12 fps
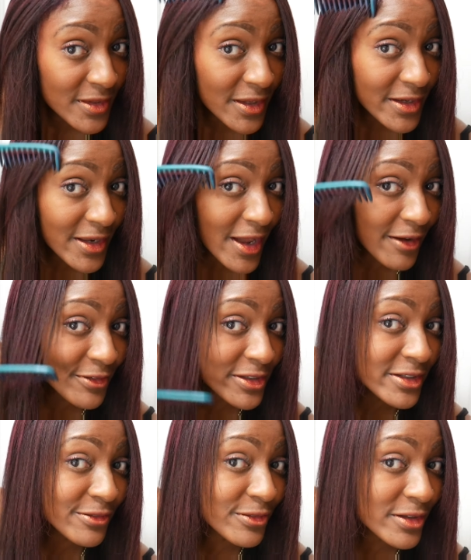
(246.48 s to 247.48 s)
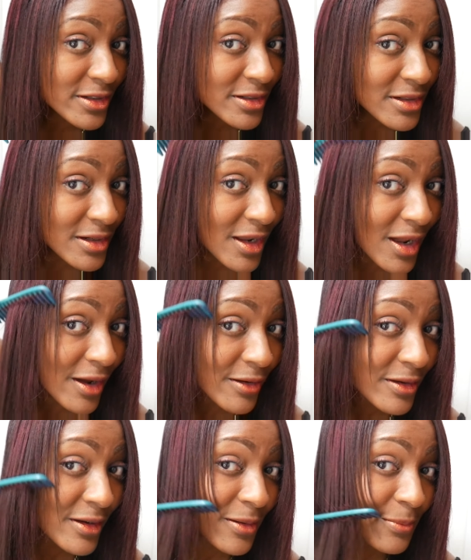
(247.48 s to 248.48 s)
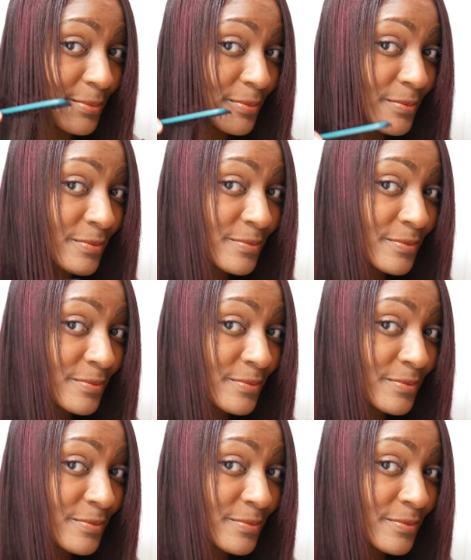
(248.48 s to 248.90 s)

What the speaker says: and have a different outcome,